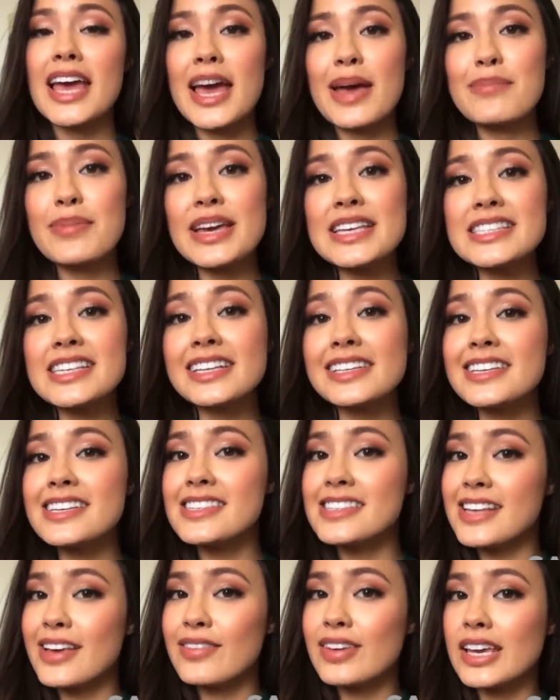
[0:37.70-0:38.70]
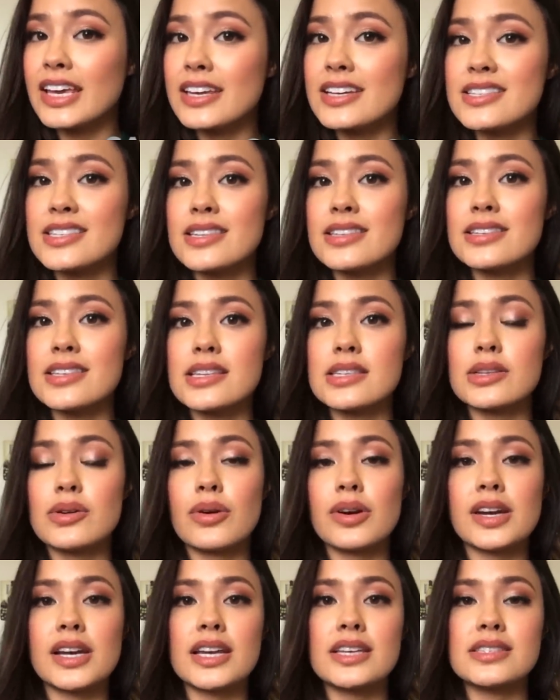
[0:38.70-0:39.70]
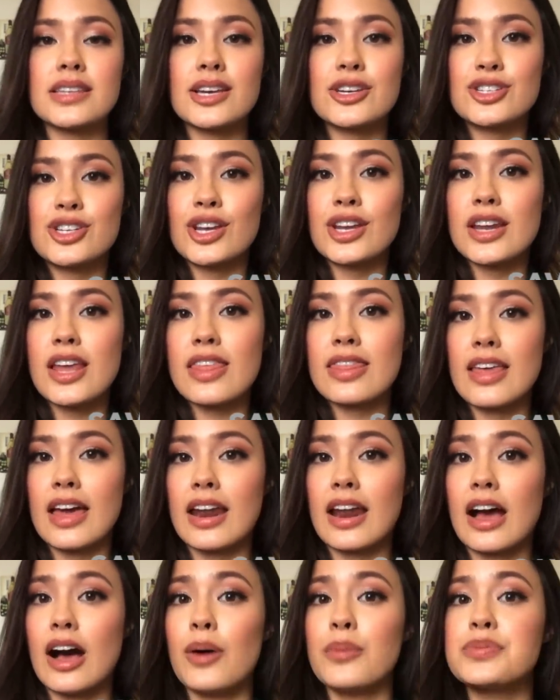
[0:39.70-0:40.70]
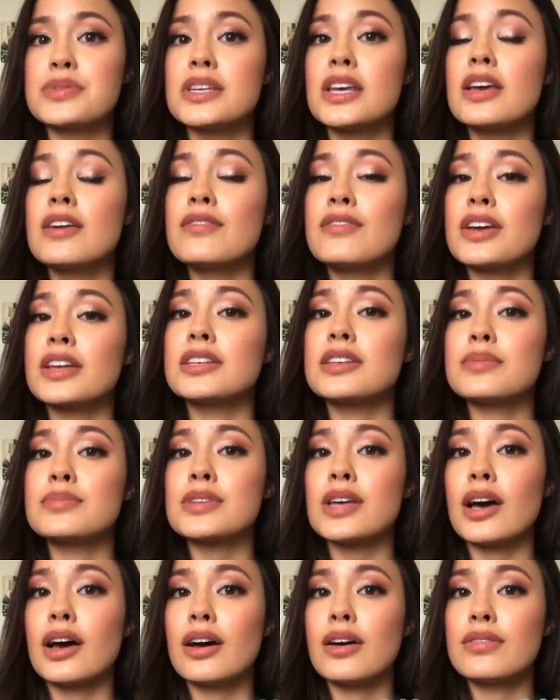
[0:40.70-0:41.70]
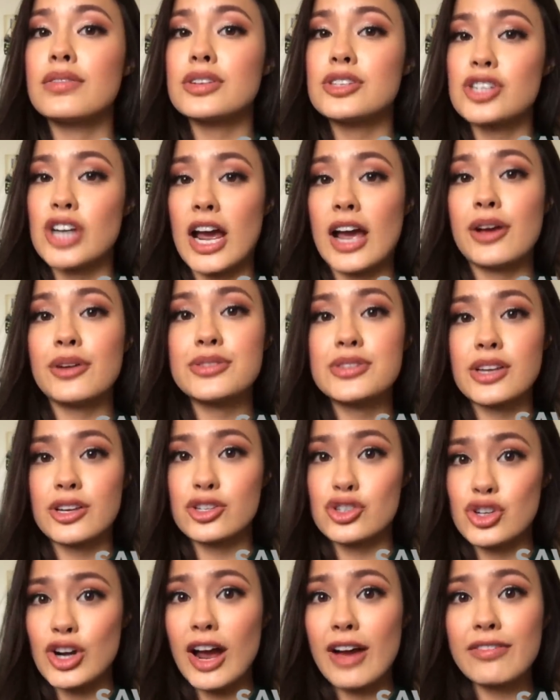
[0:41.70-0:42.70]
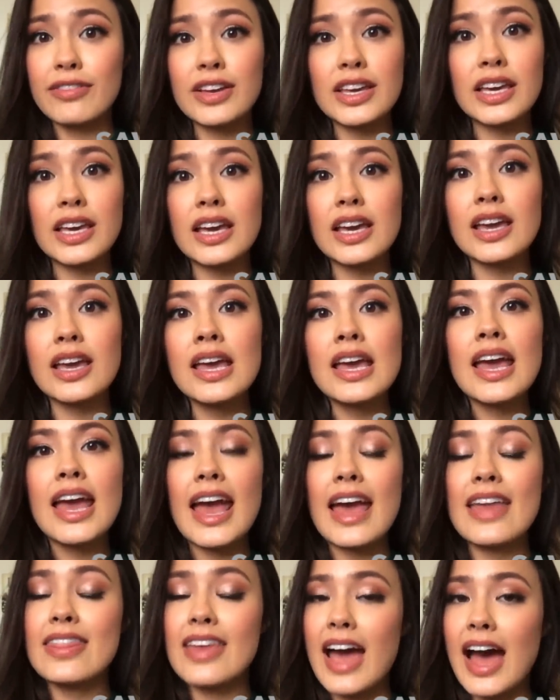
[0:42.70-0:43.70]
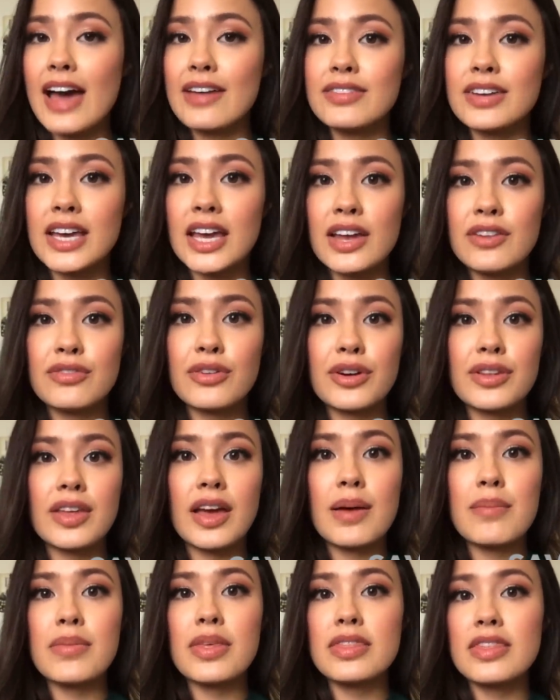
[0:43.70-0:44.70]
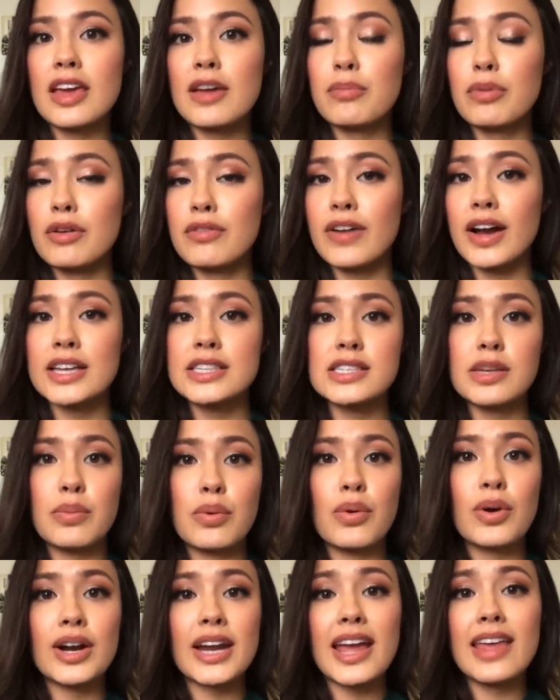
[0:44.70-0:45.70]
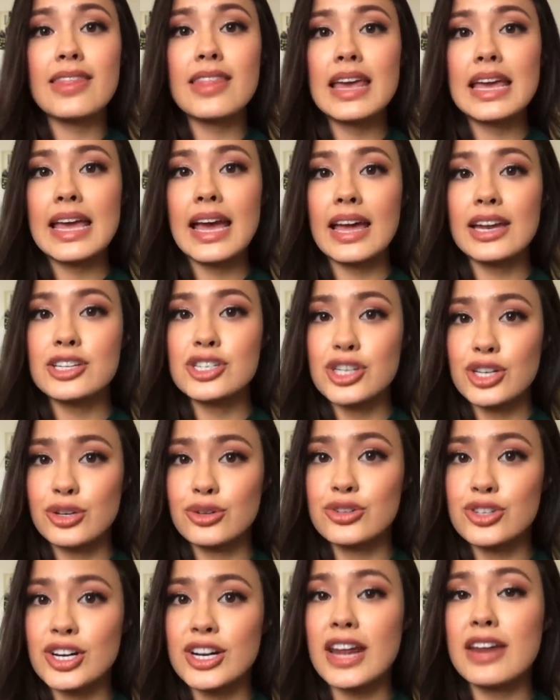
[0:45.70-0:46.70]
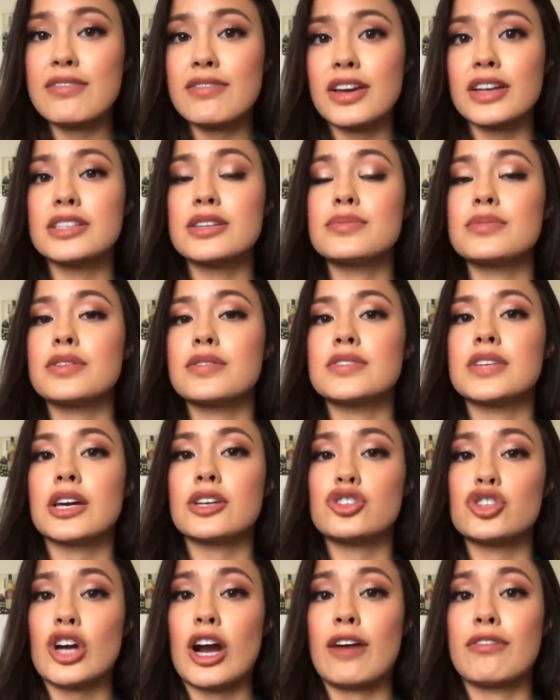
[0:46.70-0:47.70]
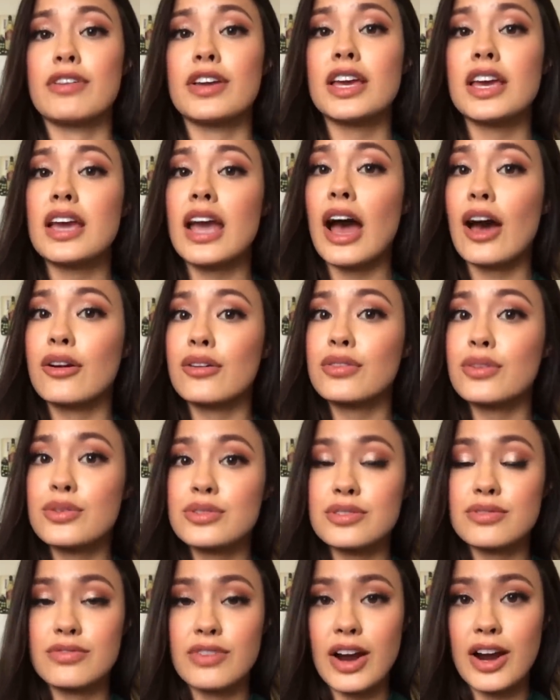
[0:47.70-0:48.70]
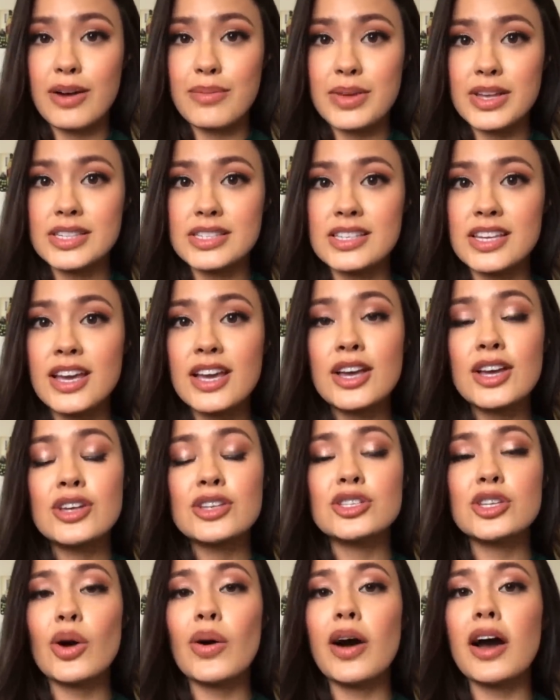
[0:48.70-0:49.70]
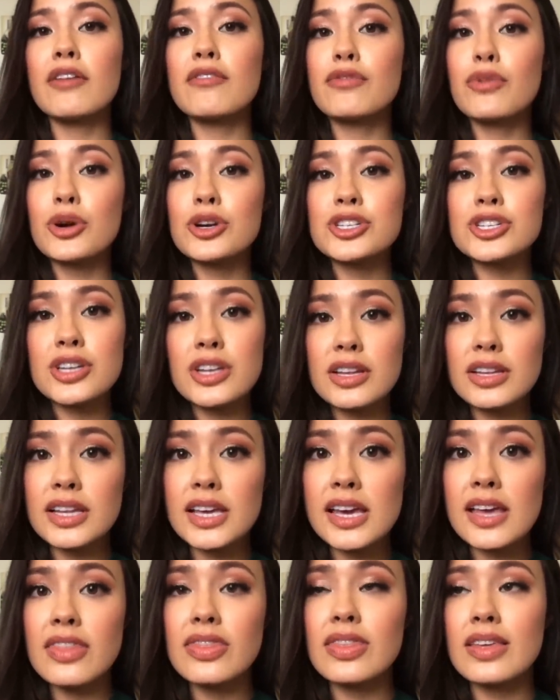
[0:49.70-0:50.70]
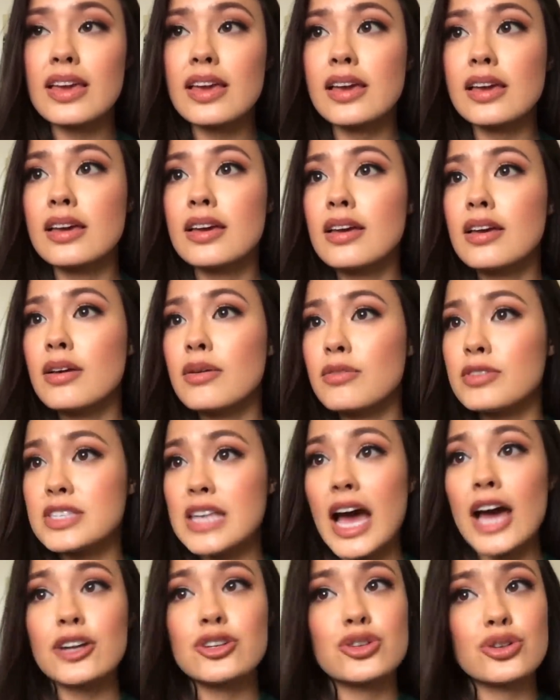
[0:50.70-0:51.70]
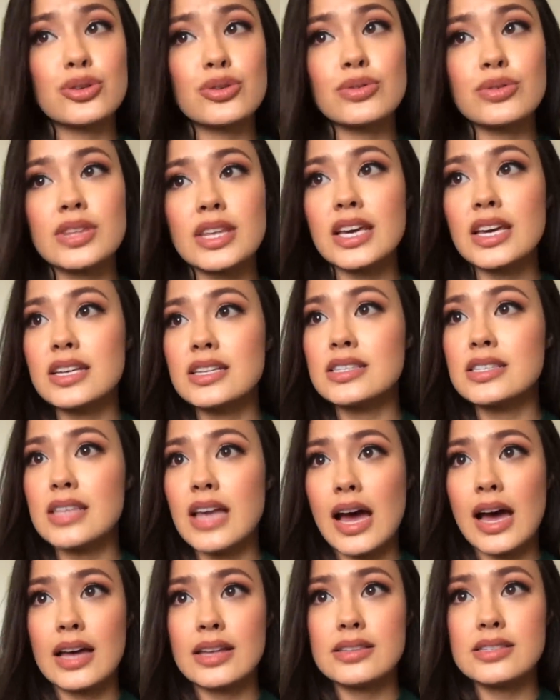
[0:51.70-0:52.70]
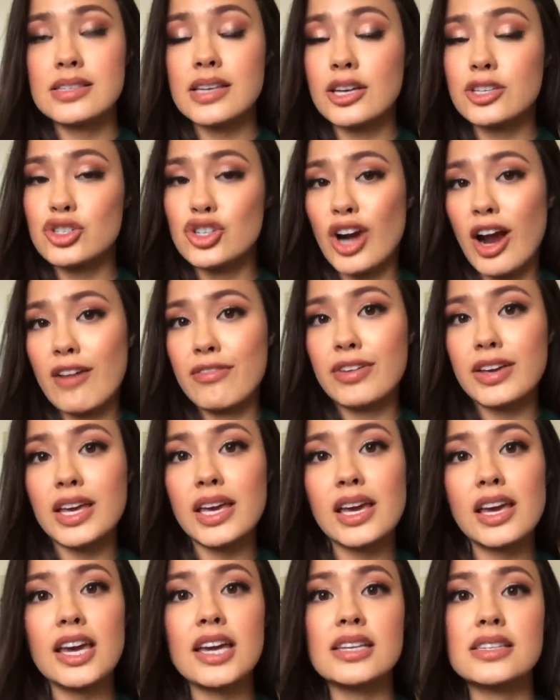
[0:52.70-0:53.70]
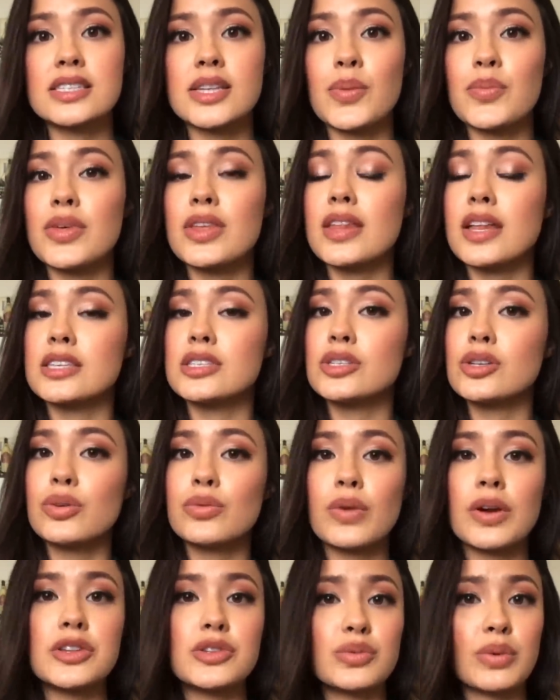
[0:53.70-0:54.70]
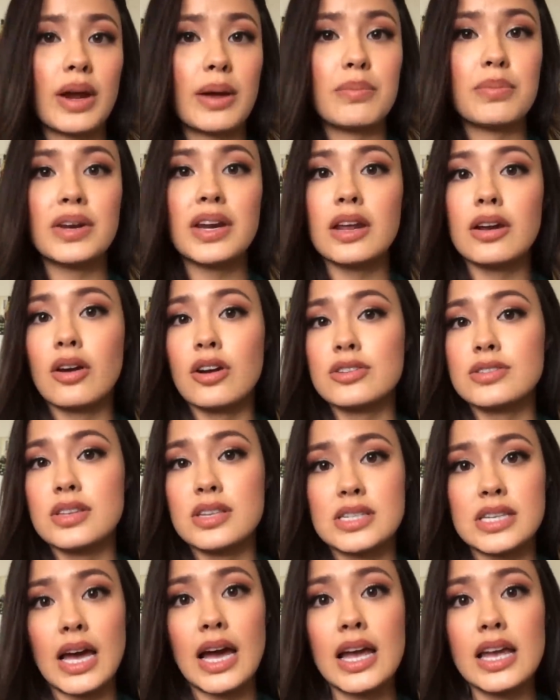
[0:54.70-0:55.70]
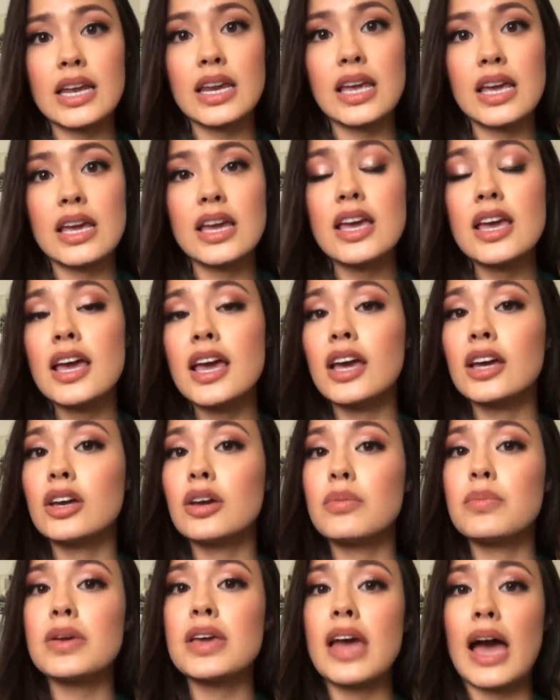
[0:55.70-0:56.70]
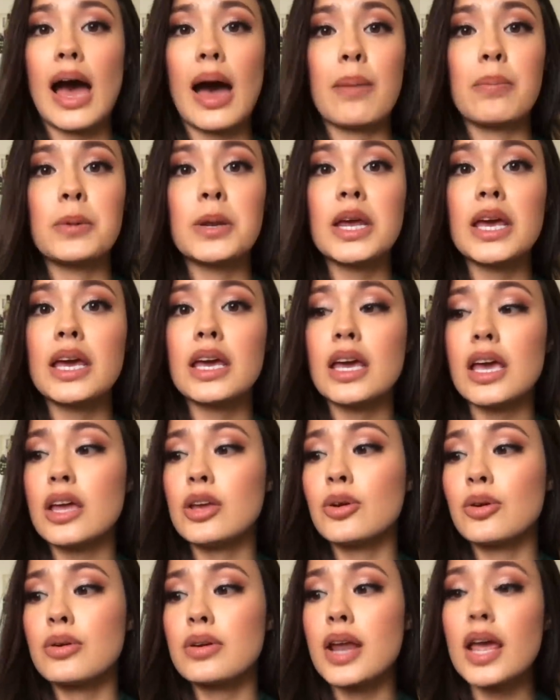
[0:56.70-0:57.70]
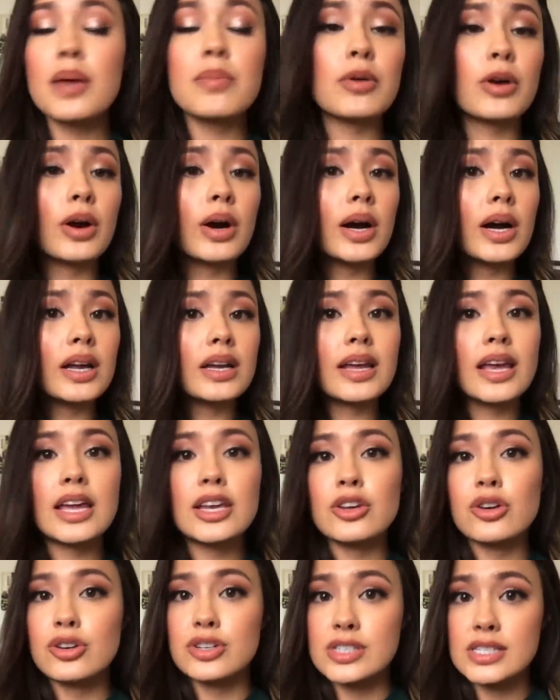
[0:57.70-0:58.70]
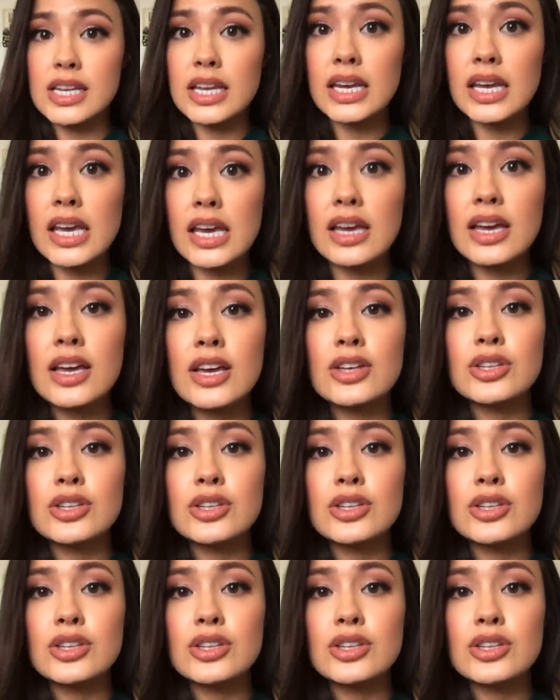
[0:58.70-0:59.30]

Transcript: And basically, Saving Innocence is an organization that helps victims of child sex trafficking, and they advocate for them, they provide support, and they get children and victims of sex trafficking out of those environments. So unfortunately, the sad truth is that sex trafficking is something that still runs rampant in our society. It could be happening in your neighborhood, in your city.